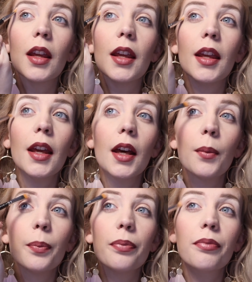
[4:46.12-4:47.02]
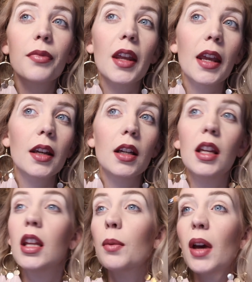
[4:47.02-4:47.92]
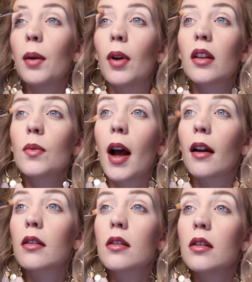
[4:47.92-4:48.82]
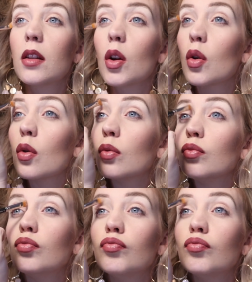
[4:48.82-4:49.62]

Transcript: Yep, and I need to get my eyebrows waxed, so